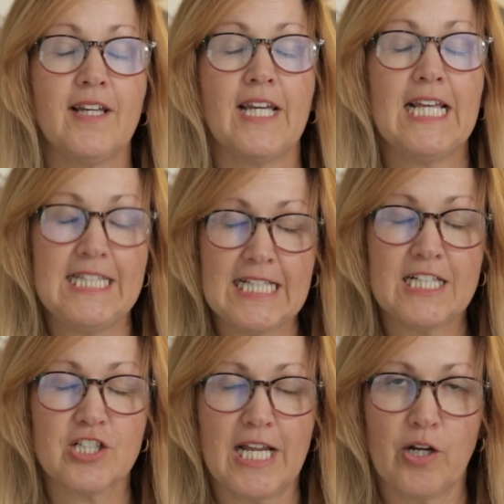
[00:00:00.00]
in the
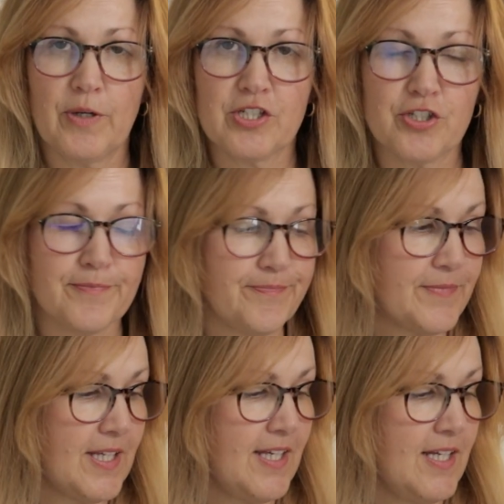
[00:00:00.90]
English language.
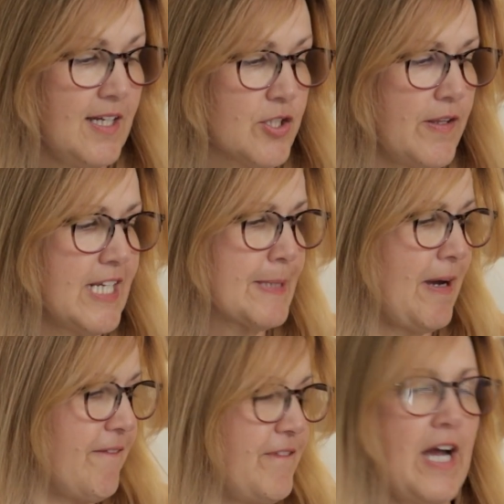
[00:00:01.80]
So I think it's
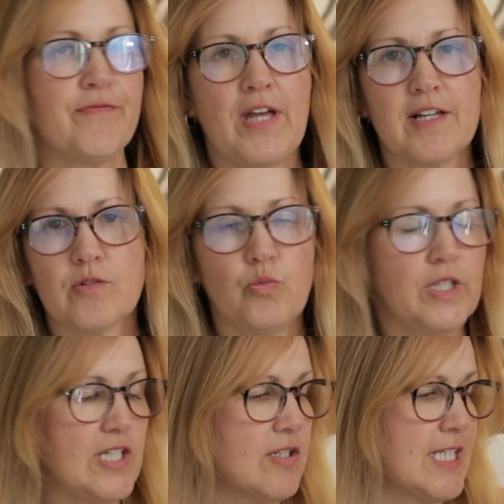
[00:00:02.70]
about 5,000
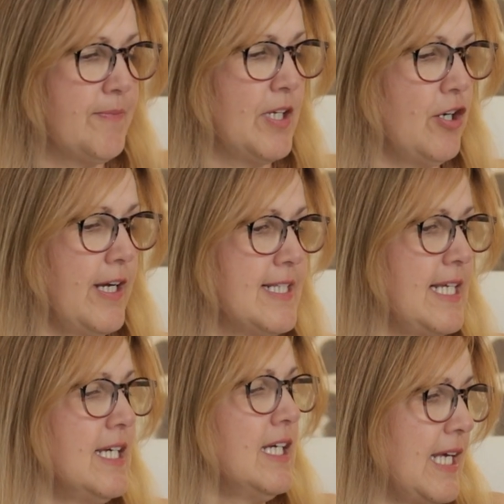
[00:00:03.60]
words or something
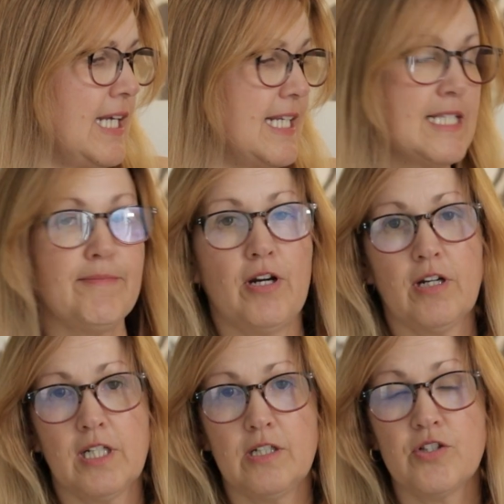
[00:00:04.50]
crazy. It is
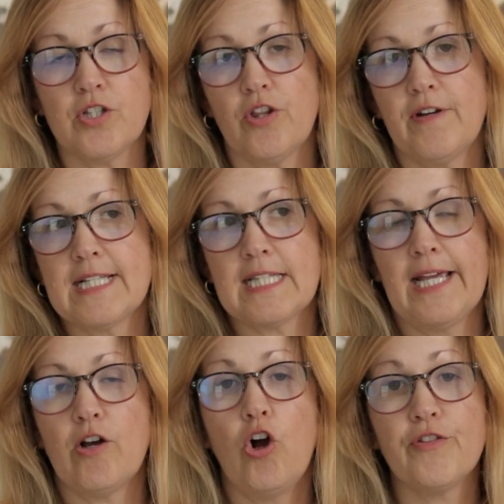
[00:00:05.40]
American, so there is
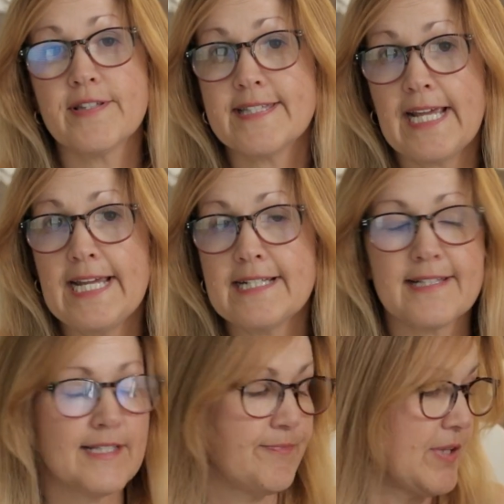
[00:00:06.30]
like all the
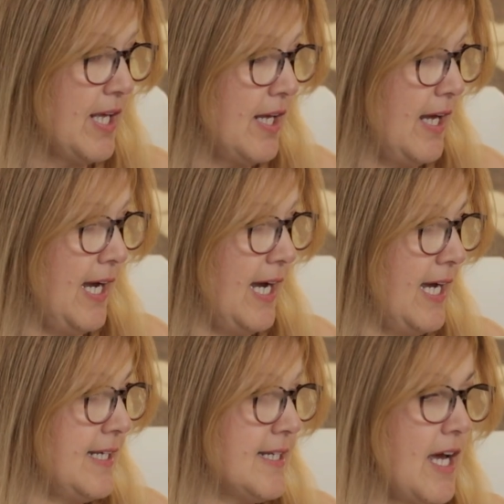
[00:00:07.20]
states
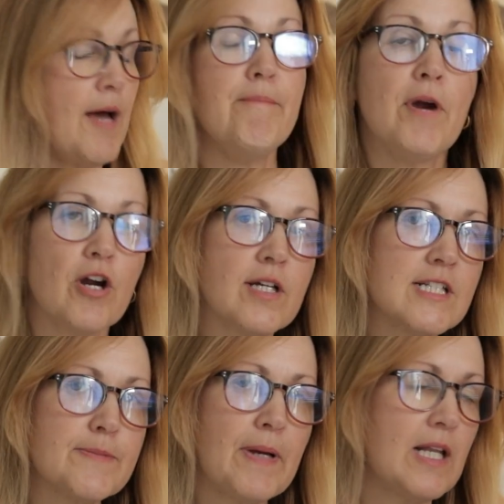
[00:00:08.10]
and
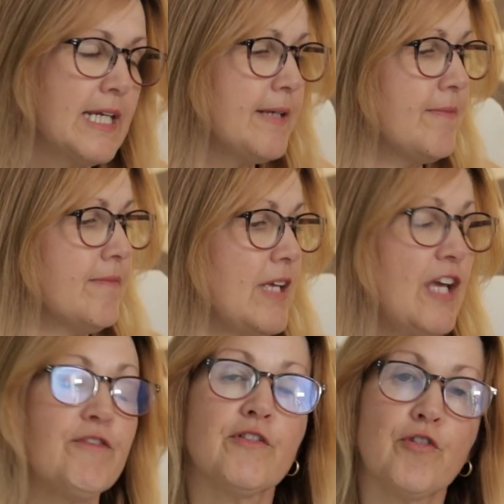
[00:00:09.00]
American spelling.
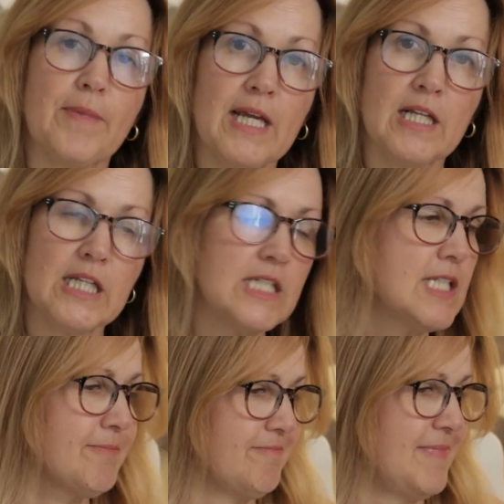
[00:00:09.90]
If you're from
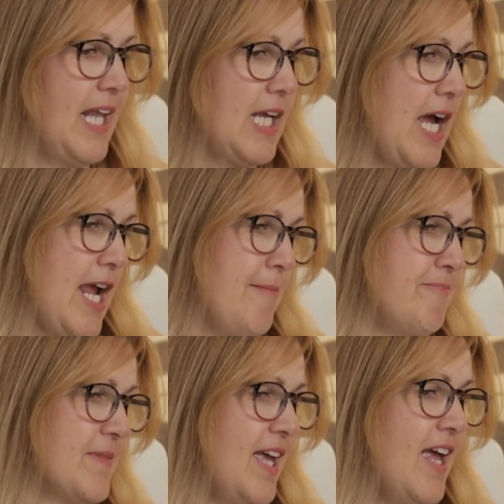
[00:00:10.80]
England, like I am,
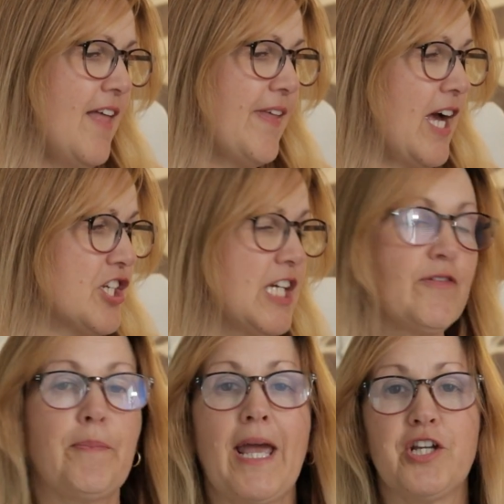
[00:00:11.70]
they actually have
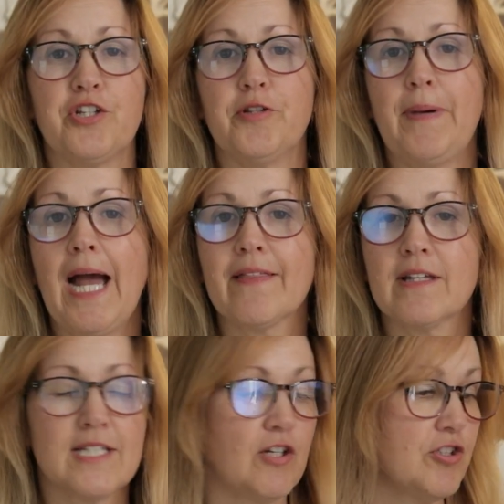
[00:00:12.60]
a page in the back
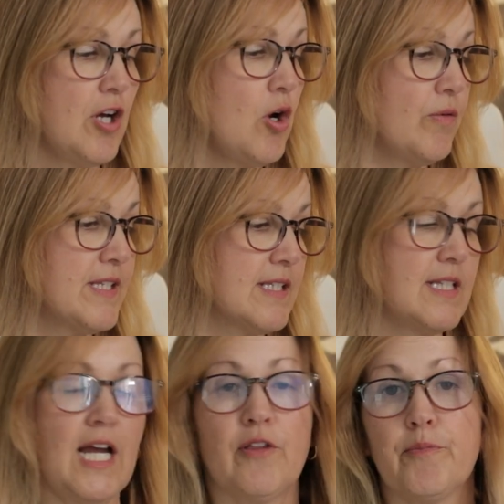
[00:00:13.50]
that tells you, oh, this is
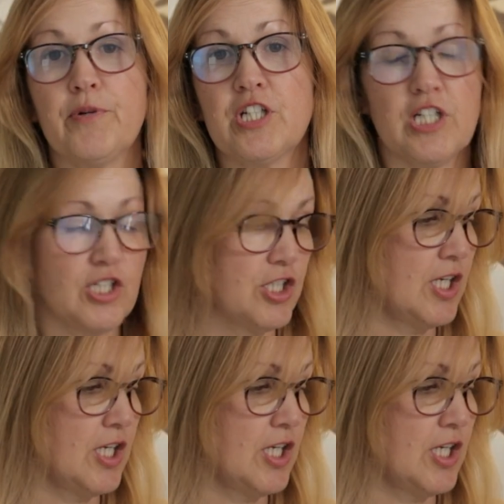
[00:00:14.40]
how the British